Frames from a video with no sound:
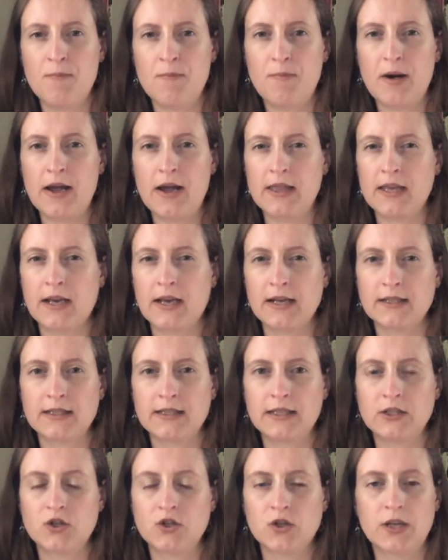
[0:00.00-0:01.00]
but I think I
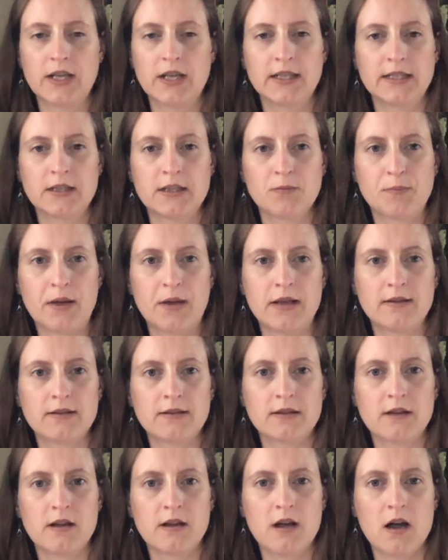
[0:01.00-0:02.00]
stitched on it a little bit
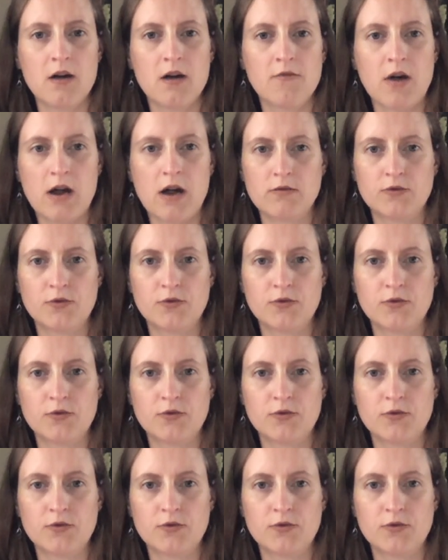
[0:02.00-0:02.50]
around